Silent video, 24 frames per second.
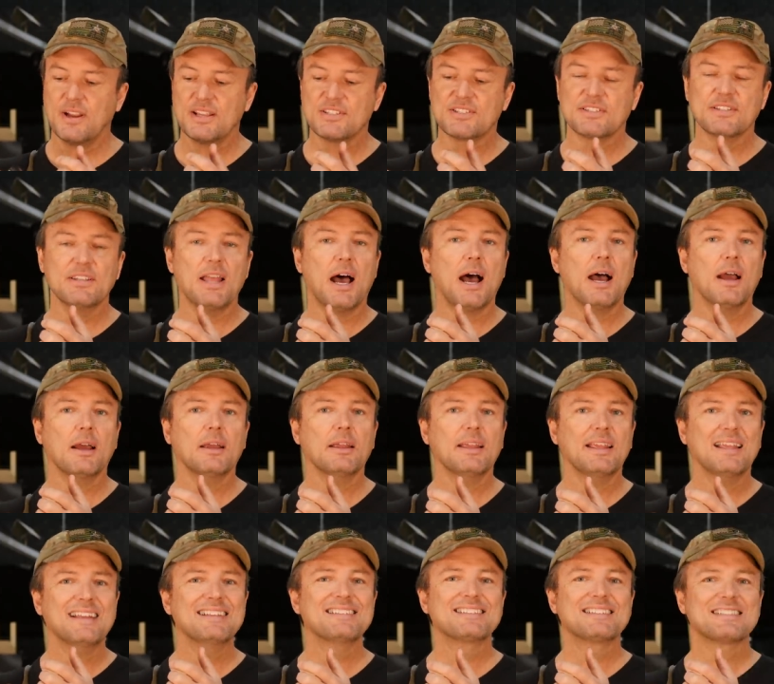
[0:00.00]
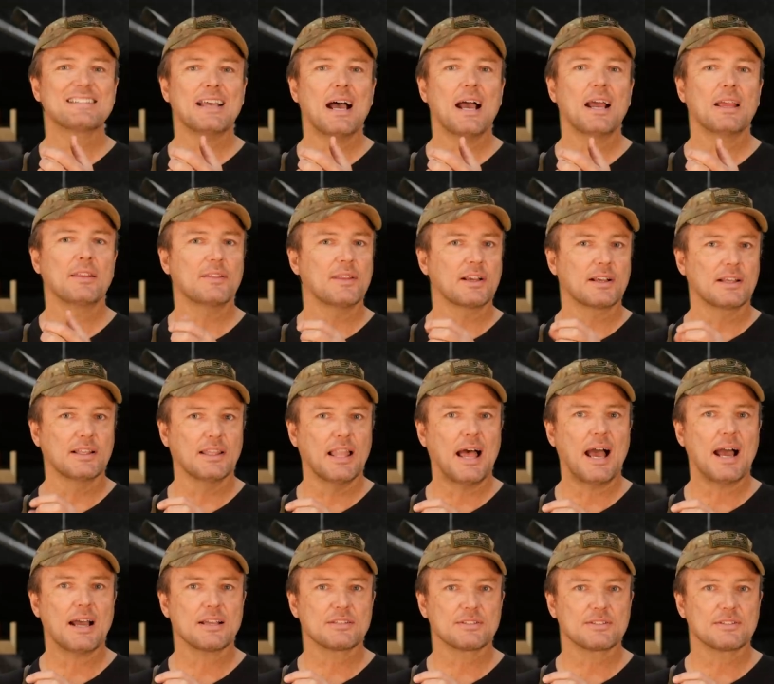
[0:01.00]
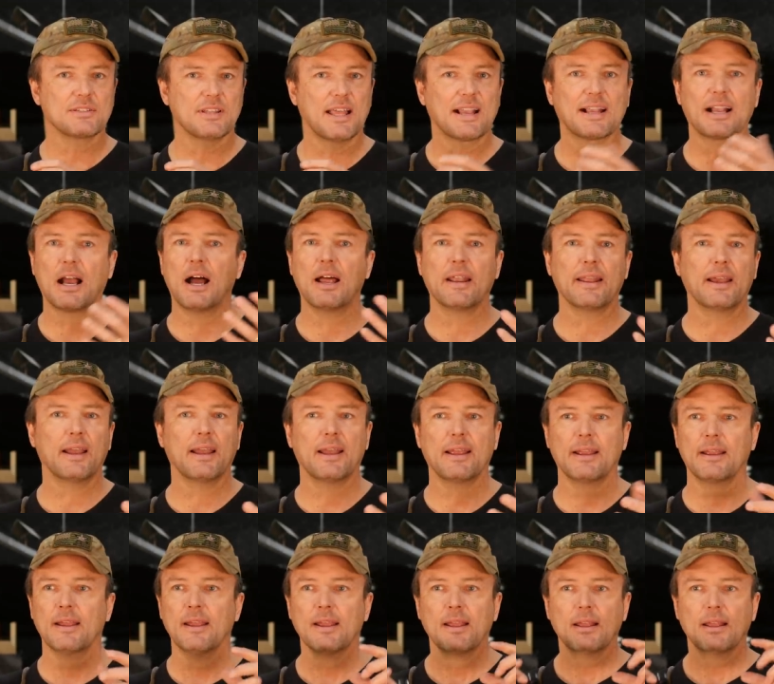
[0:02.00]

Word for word: It's not inside the glass, like on a,